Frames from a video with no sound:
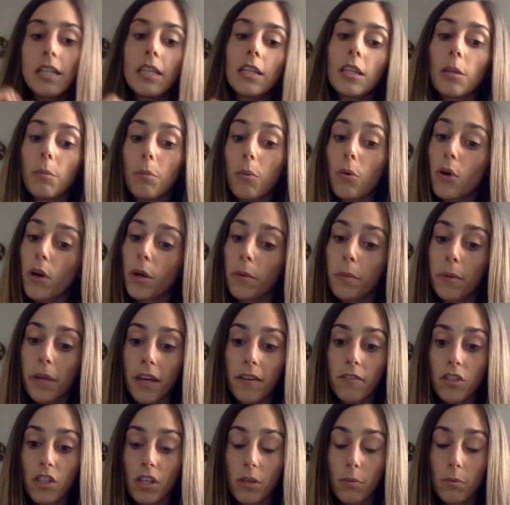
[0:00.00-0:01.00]
The poor
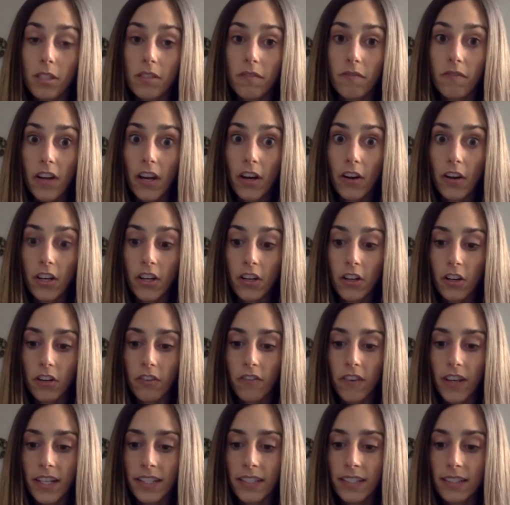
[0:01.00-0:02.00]
BFG was very
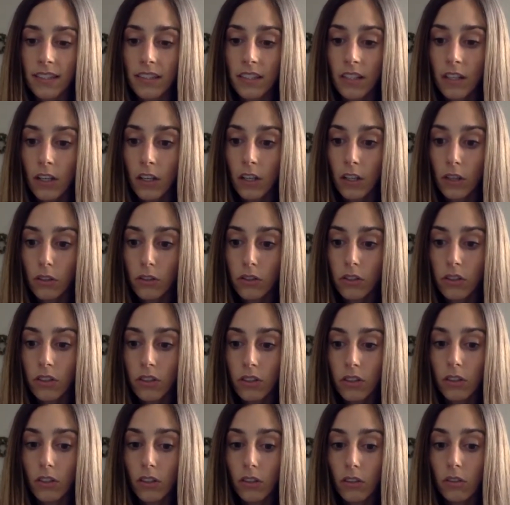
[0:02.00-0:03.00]
nervous. There's
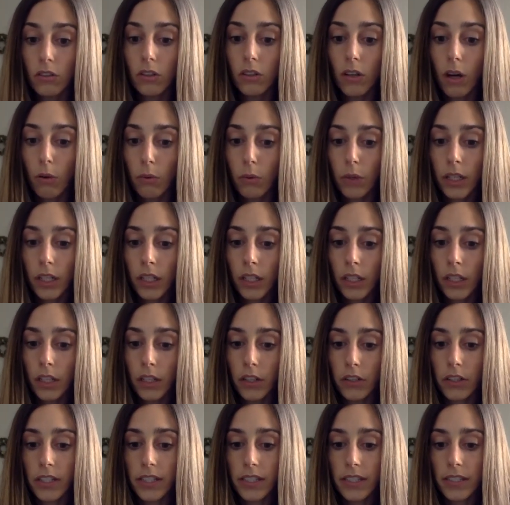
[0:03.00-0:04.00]
no one in
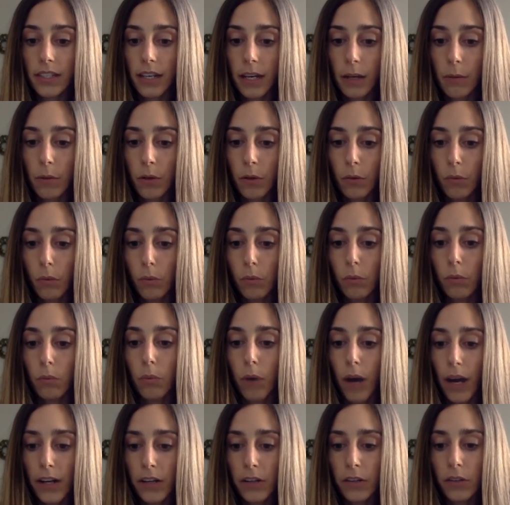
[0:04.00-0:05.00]
here, he stammered. Well,
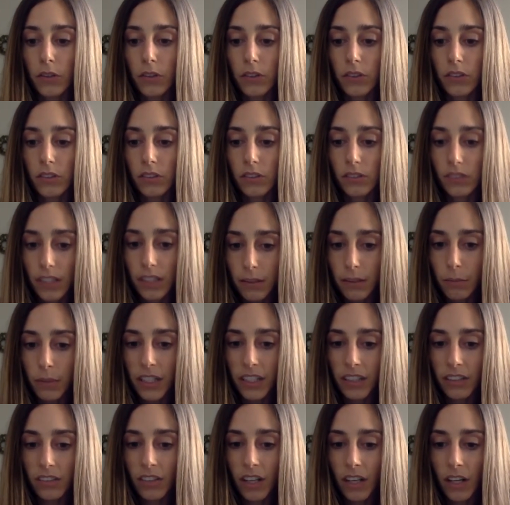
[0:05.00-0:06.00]
why don't you leave me
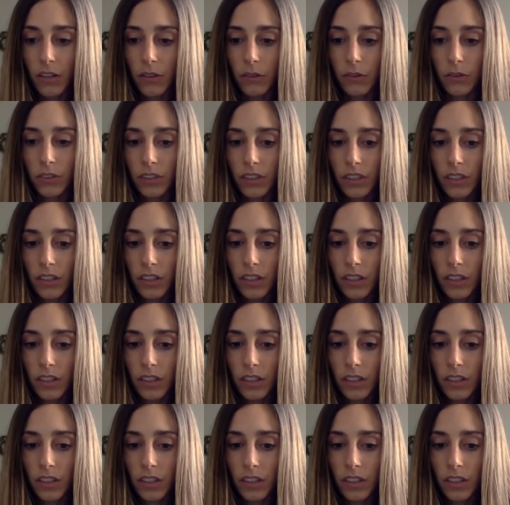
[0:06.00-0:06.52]
alone?